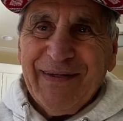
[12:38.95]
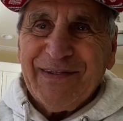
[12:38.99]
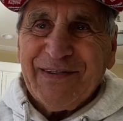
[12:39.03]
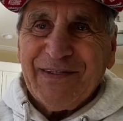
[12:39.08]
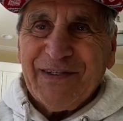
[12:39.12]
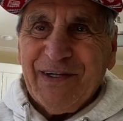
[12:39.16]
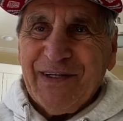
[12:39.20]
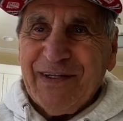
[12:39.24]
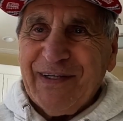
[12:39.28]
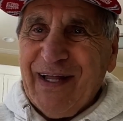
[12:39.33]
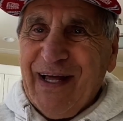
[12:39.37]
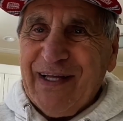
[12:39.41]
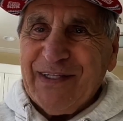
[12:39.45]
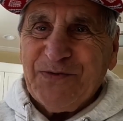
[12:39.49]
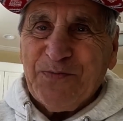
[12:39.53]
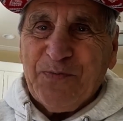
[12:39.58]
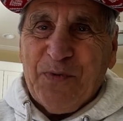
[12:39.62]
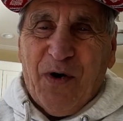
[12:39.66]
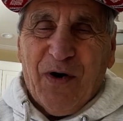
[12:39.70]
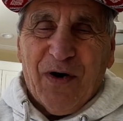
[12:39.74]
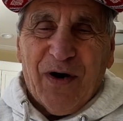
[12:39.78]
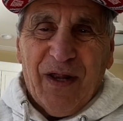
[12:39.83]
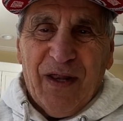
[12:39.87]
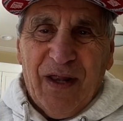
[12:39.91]
So, and that's
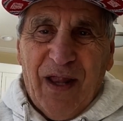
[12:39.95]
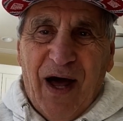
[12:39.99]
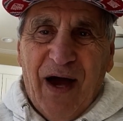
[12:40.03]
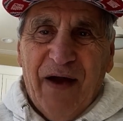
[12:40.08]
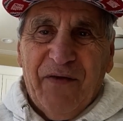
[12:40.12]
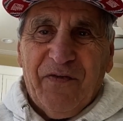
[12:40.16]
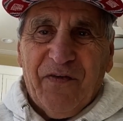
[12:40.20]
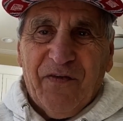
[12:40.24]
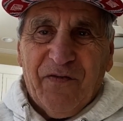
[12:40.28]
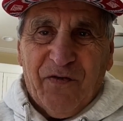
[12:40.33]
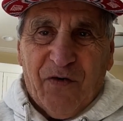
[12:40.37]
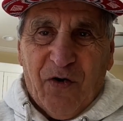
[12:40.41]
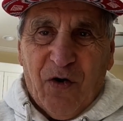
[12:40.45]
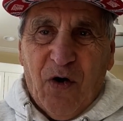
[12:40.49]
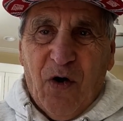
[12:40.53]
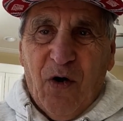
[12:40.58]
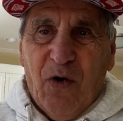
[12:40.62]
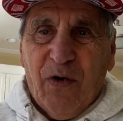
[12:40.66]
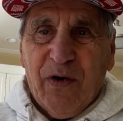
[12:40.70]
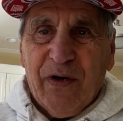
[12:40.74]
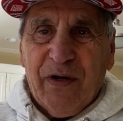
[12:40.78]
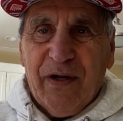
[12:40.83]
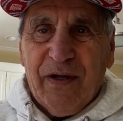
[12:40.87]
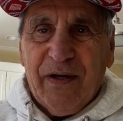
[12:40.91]
part of life of
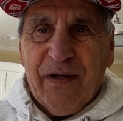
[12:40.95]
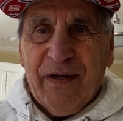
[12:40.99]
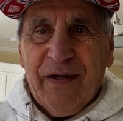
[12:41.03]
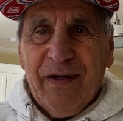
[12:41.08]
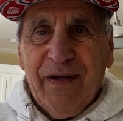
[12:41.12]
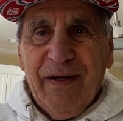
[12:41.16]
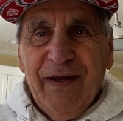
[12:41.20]
growing.